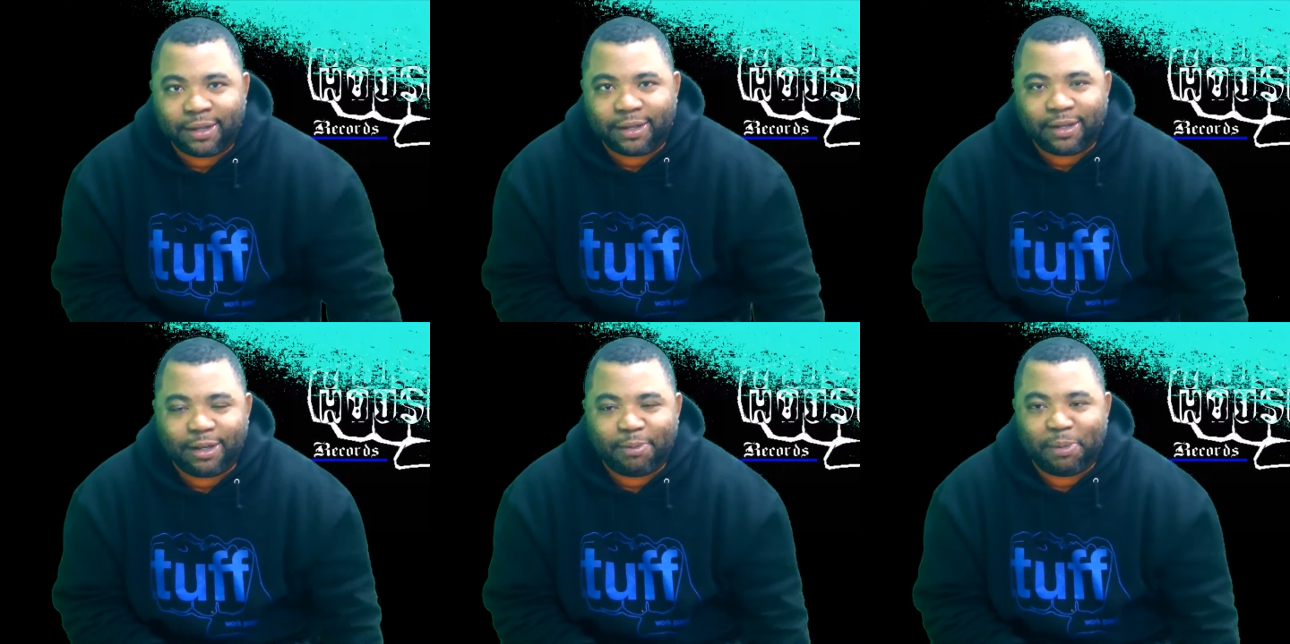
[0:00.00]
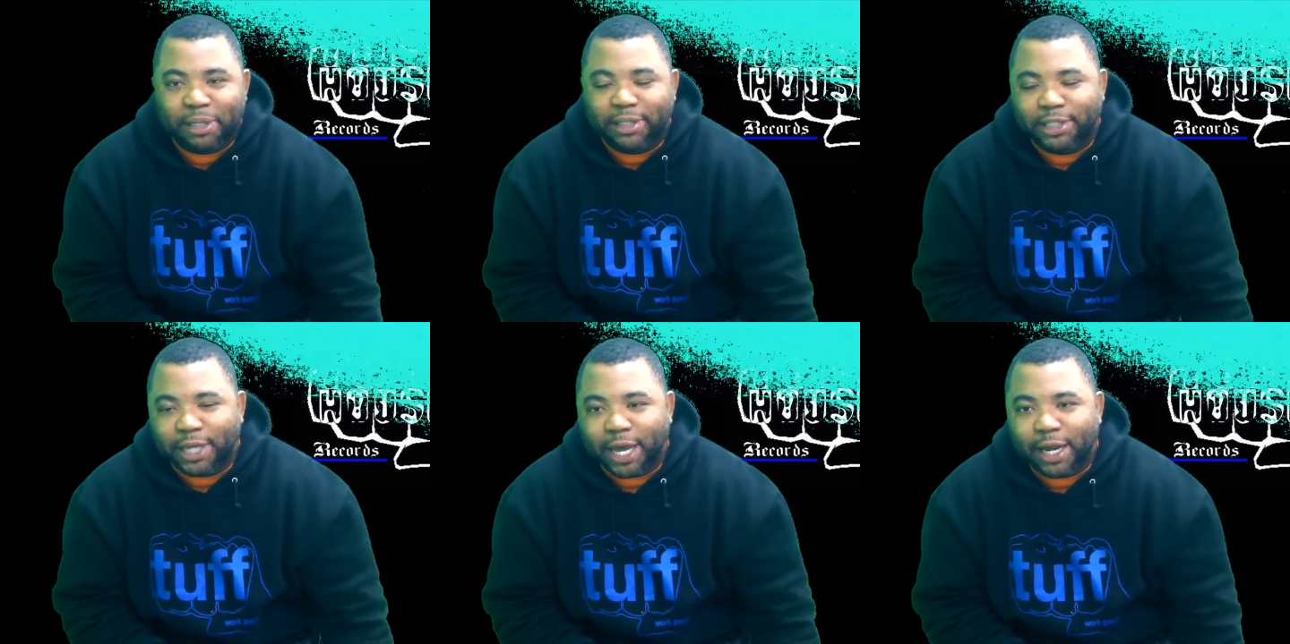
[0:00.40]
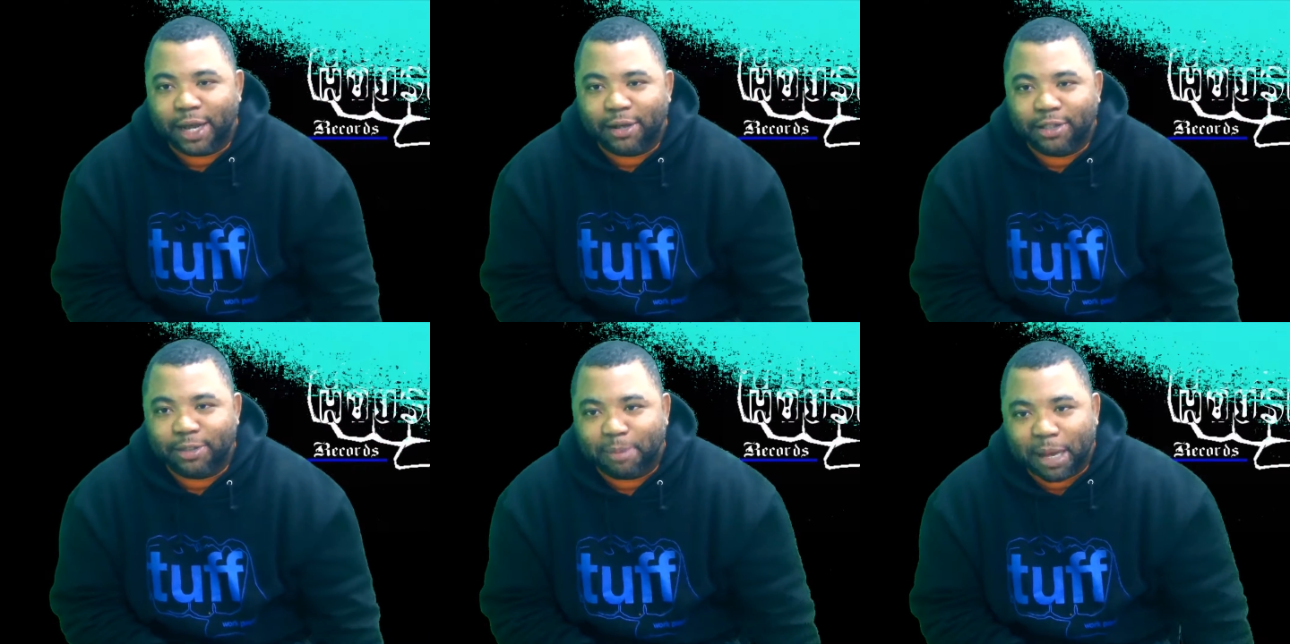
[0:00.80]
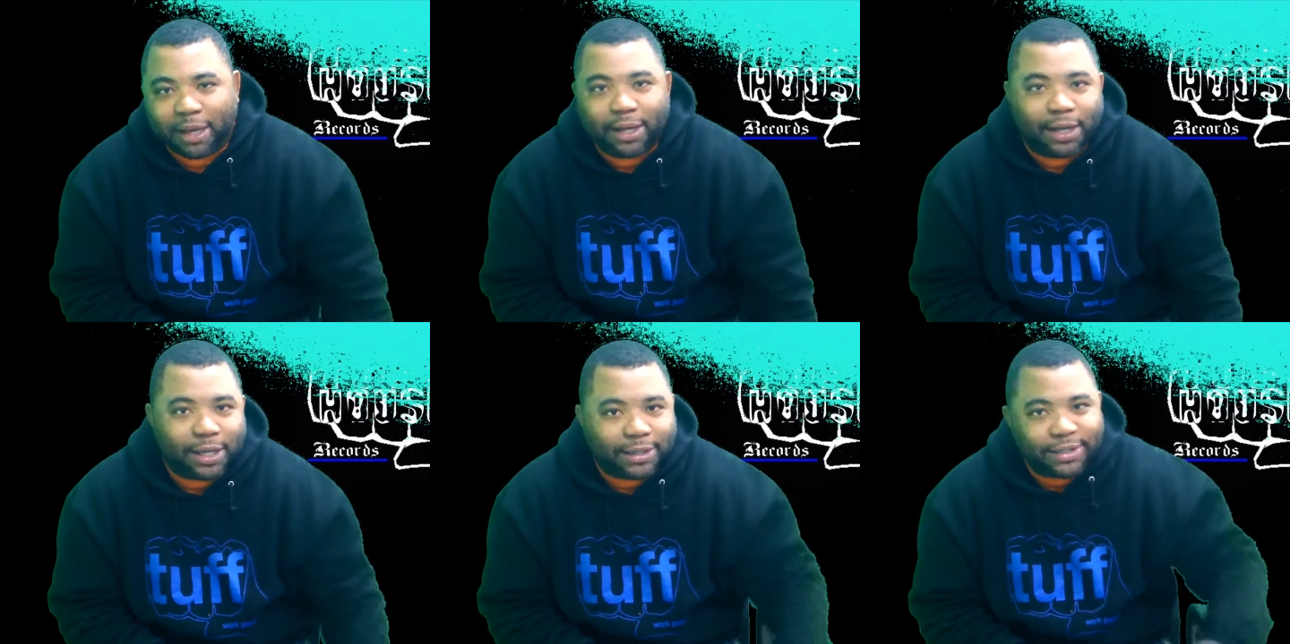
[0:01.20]
You know what I mean? Shout out to my
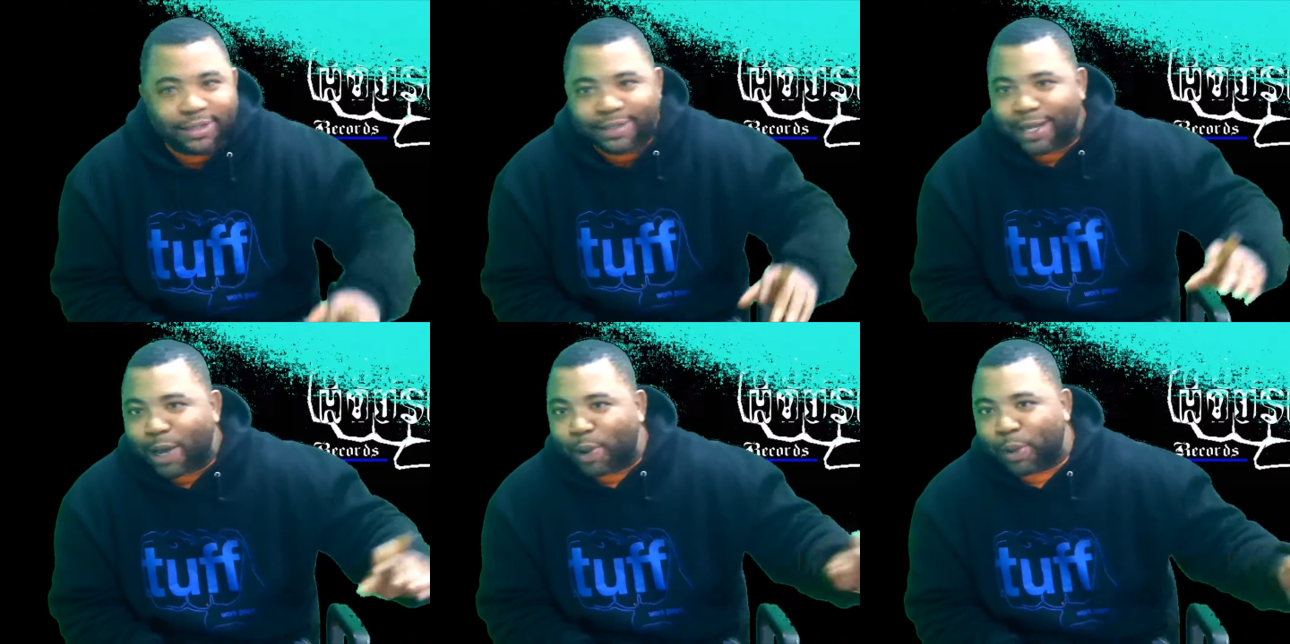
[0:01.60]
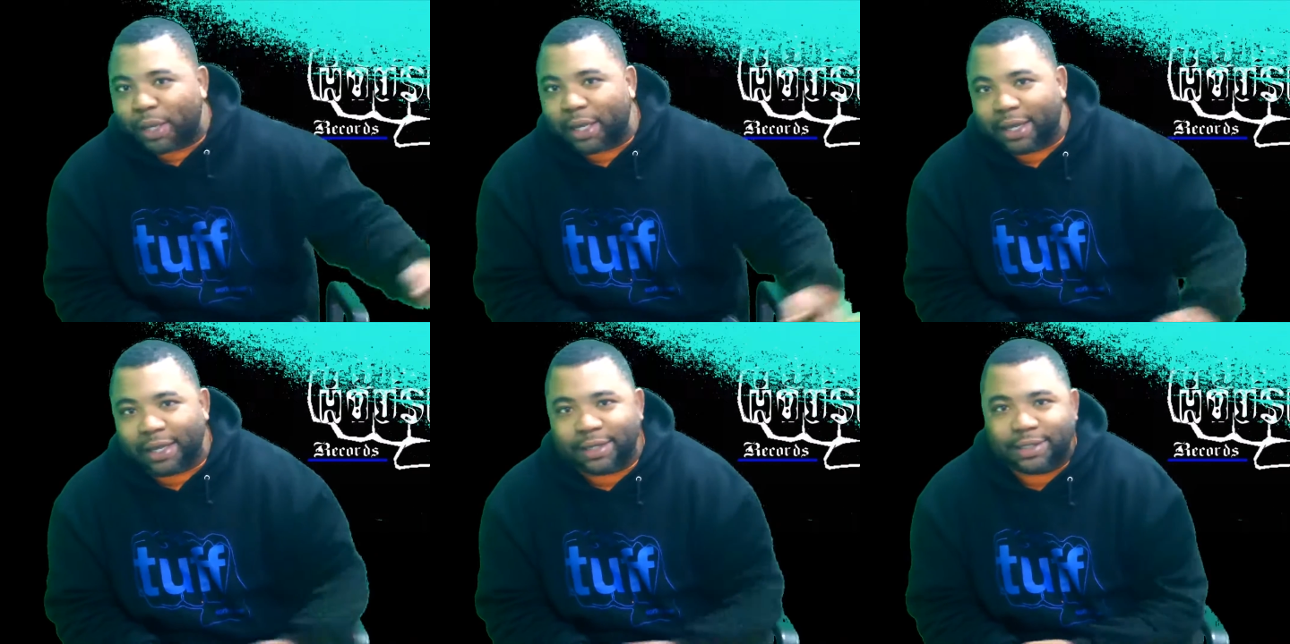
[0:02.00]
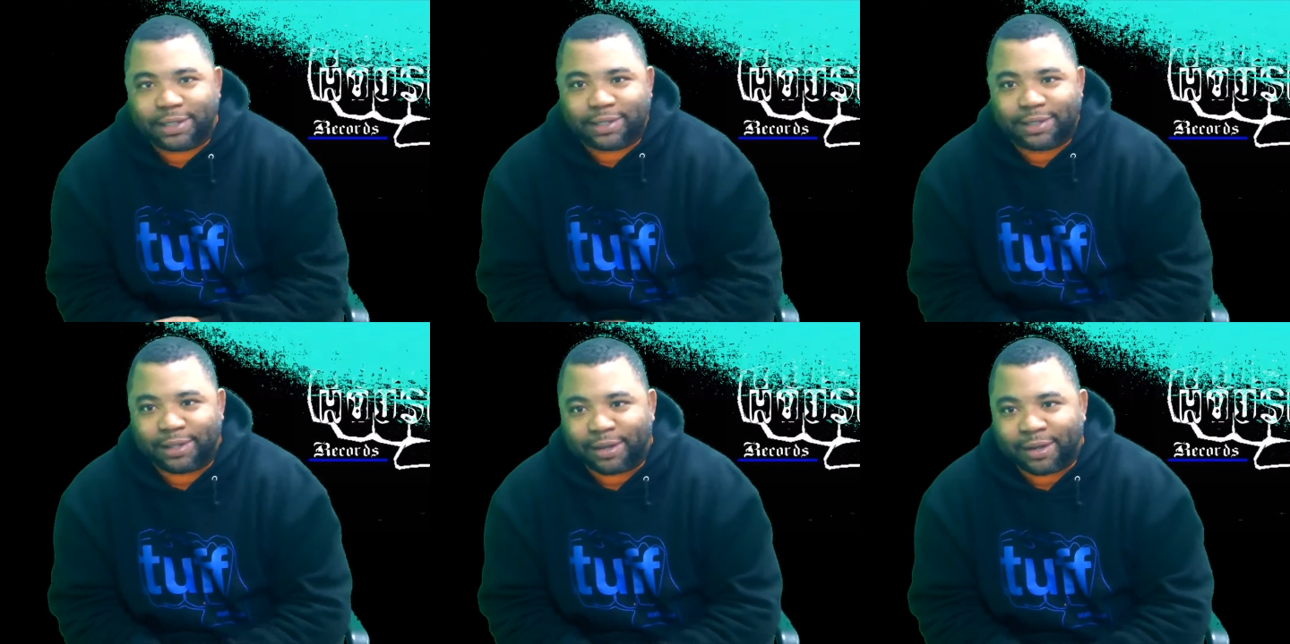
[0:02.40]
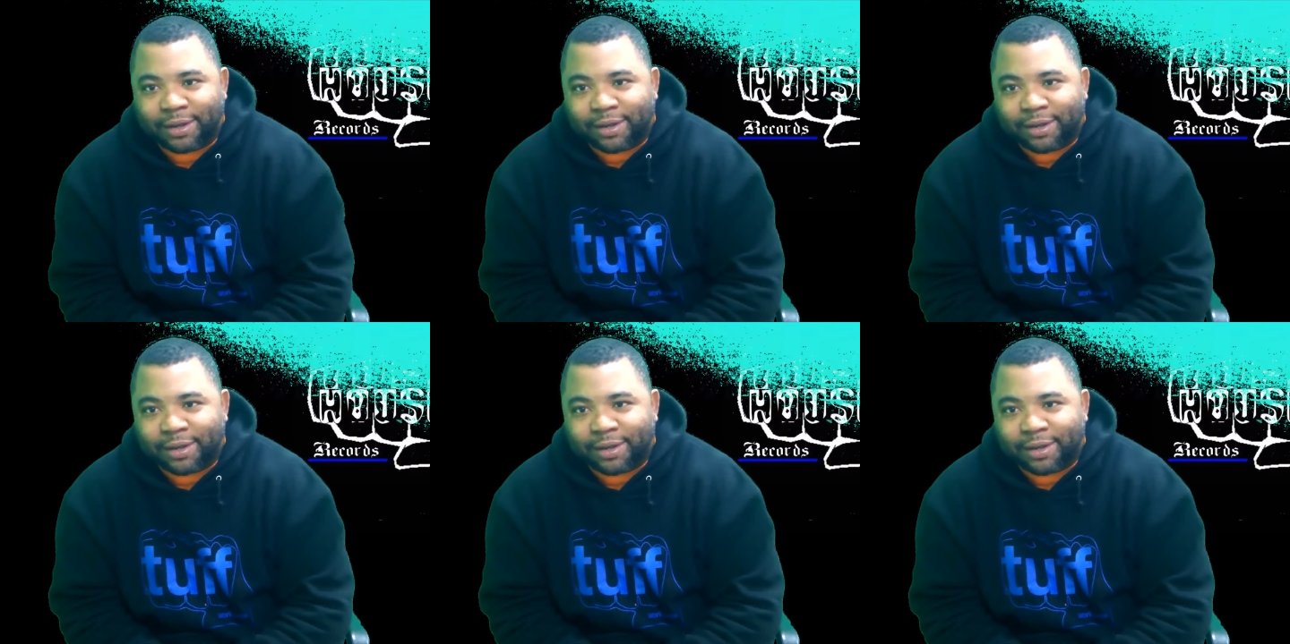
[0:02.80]
cousins out east.